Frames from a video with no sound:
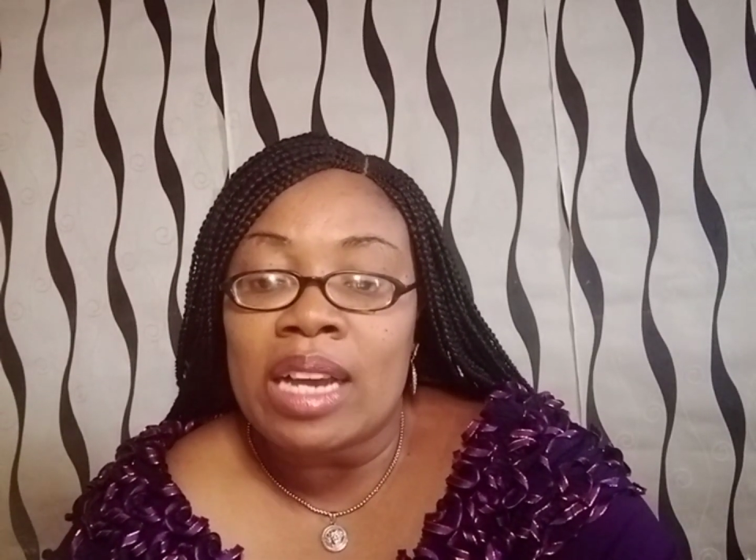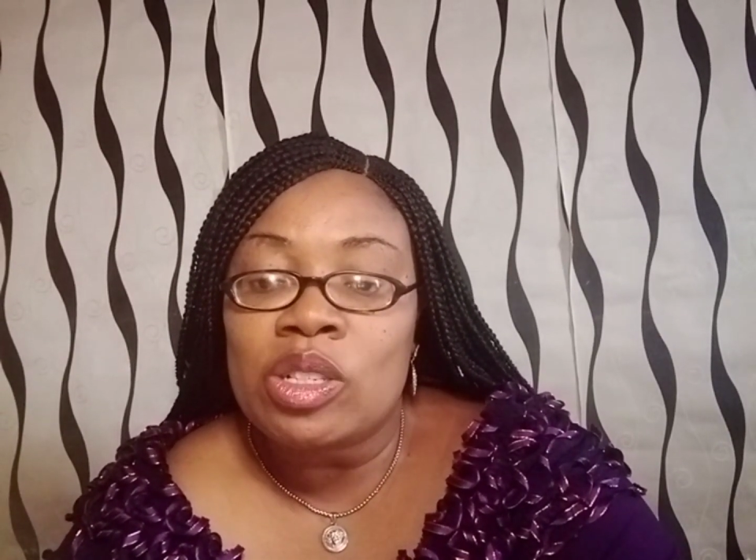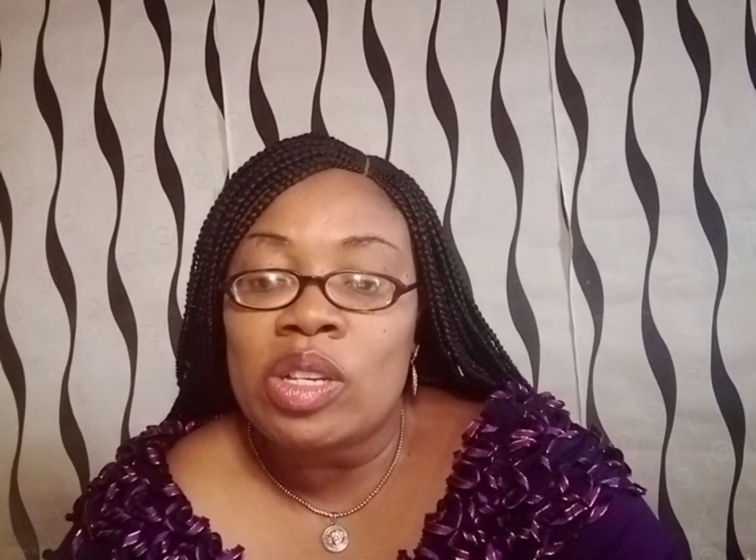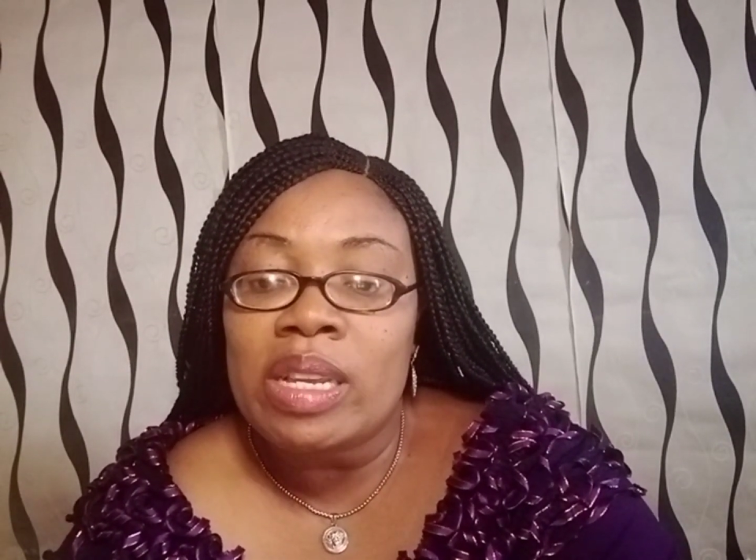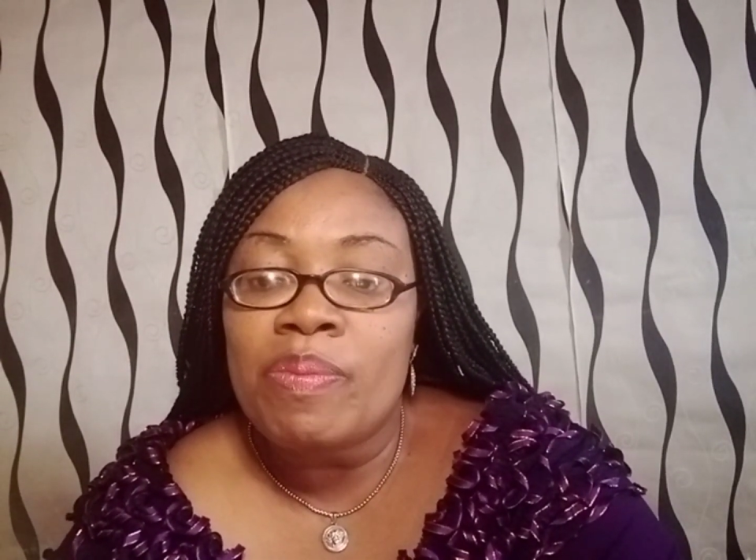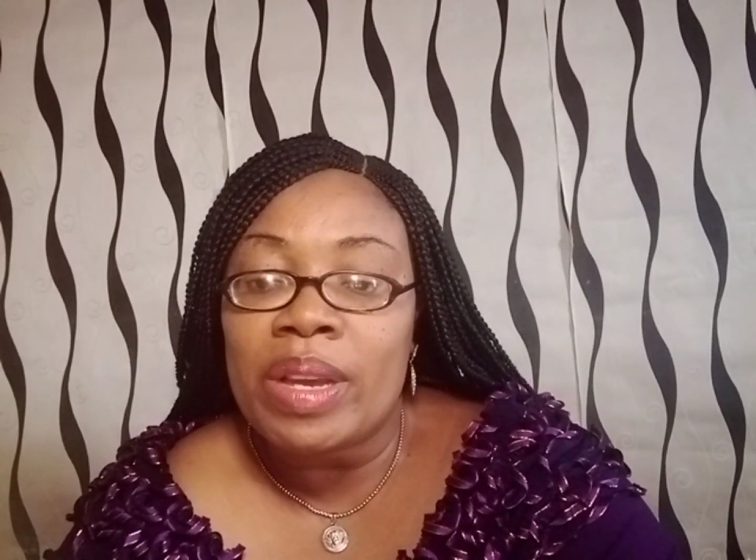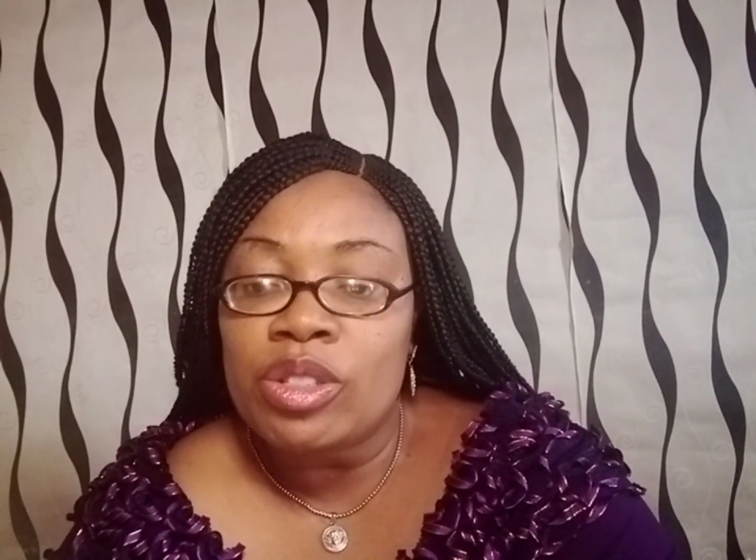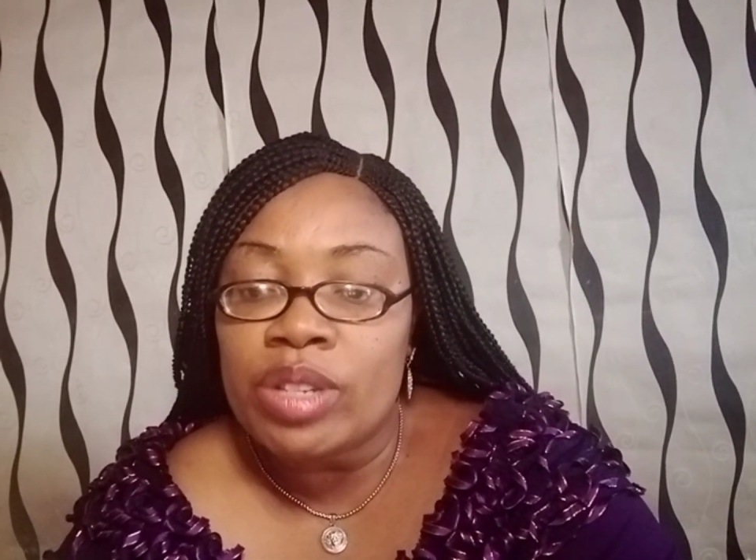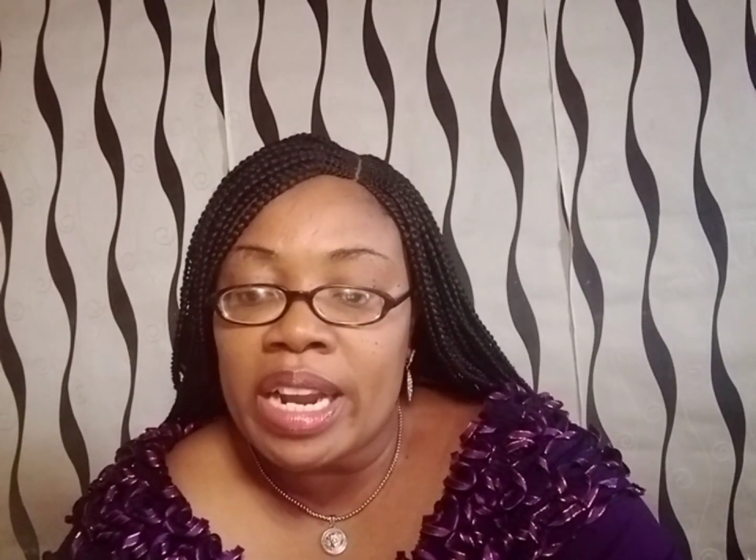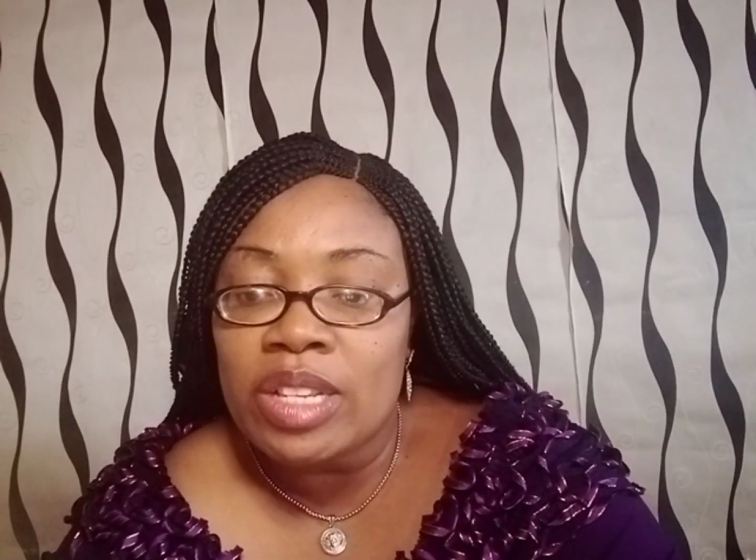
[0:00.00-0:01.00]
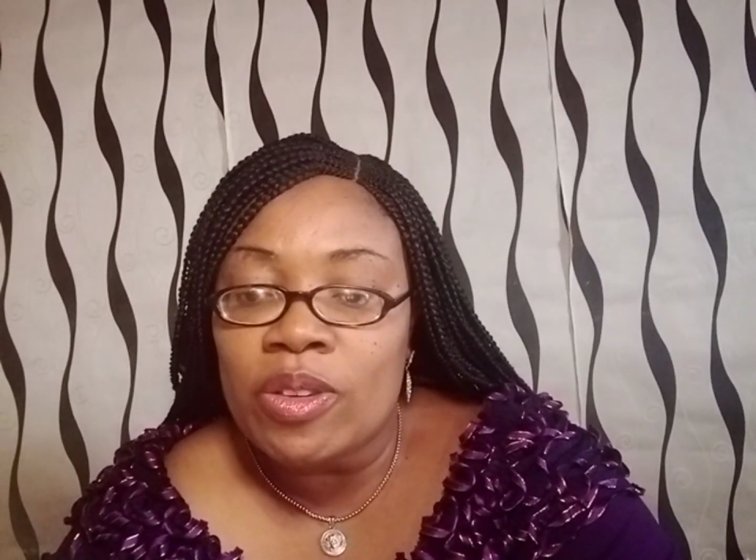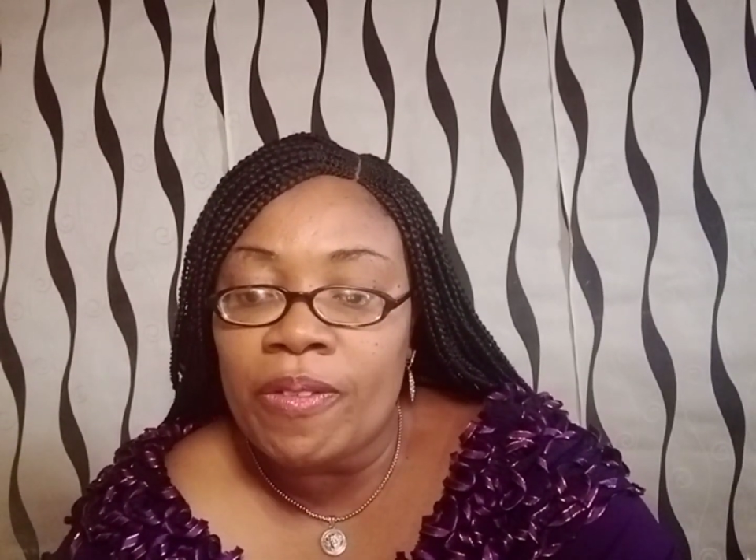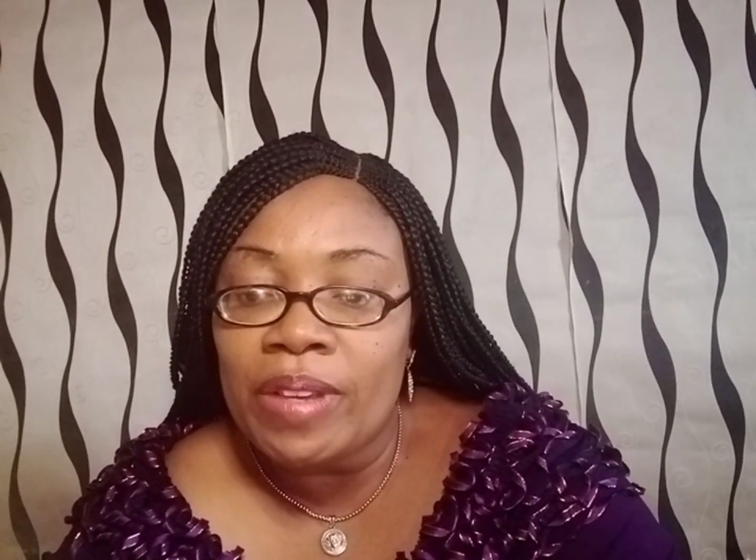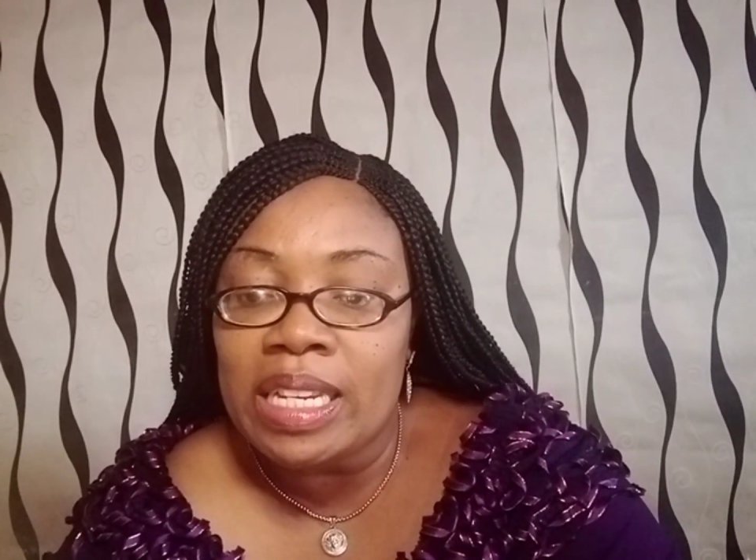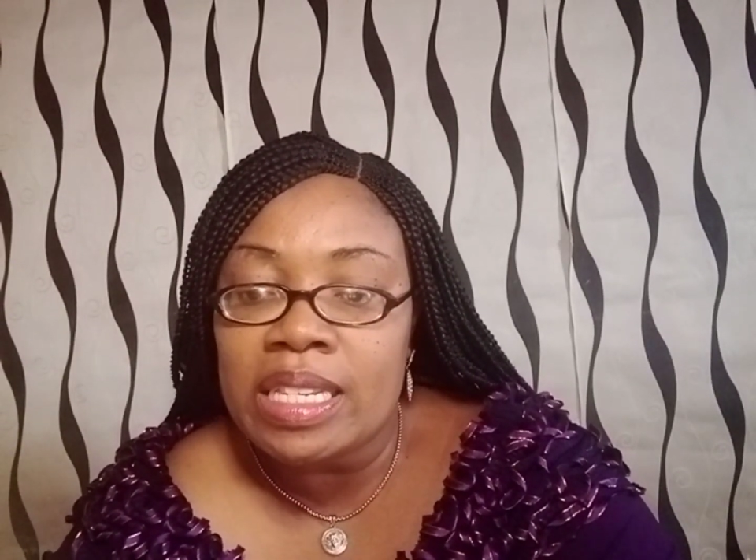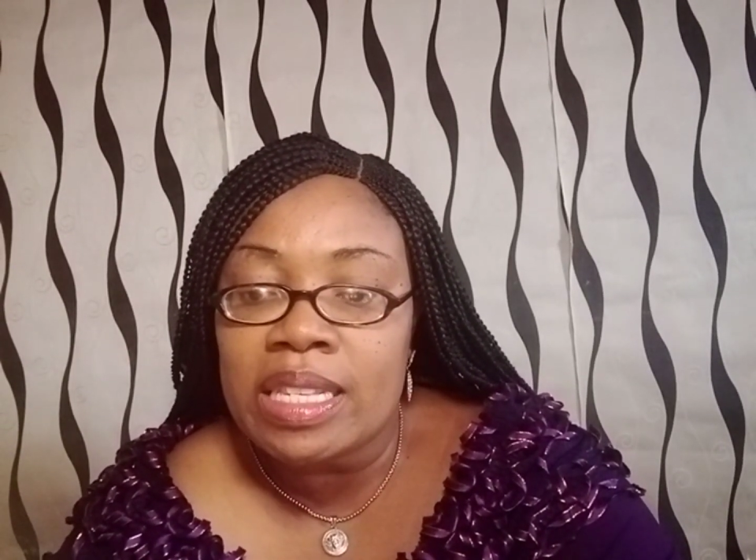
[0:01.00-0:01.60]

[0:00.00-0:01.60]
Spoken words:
actually patronize your filling